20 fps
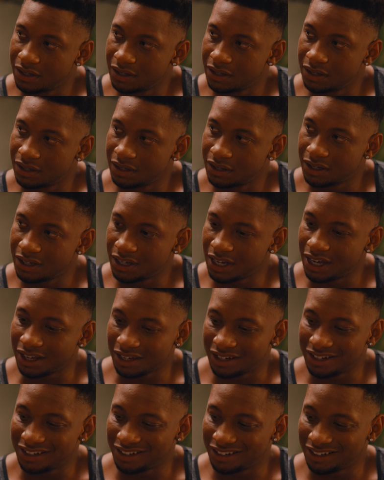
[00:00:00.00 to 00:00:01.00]
Yeah,
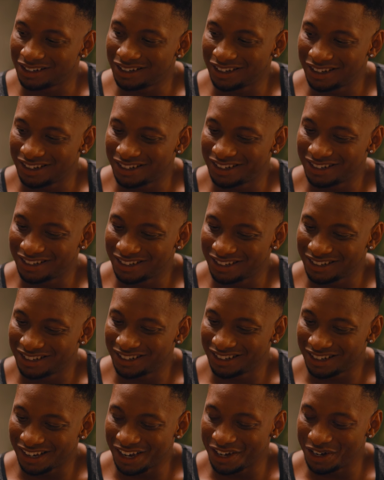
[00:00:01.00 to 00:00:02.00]
I
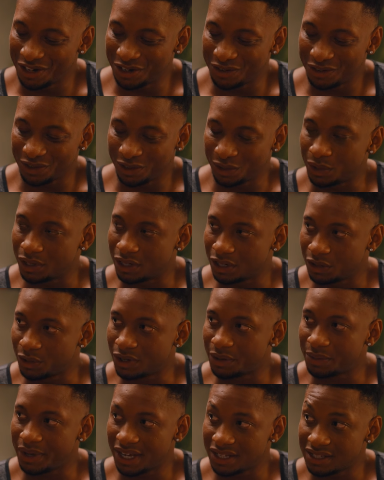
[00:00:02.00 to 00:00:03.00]
know full well what I'm
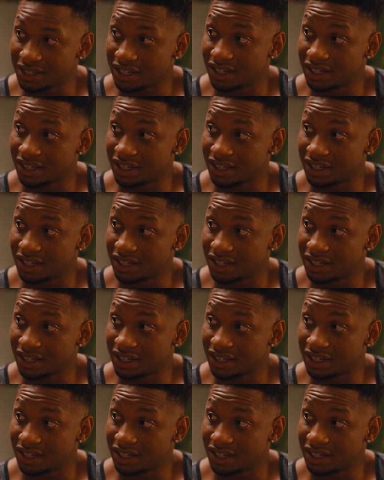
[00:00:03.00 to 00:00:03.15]
asking.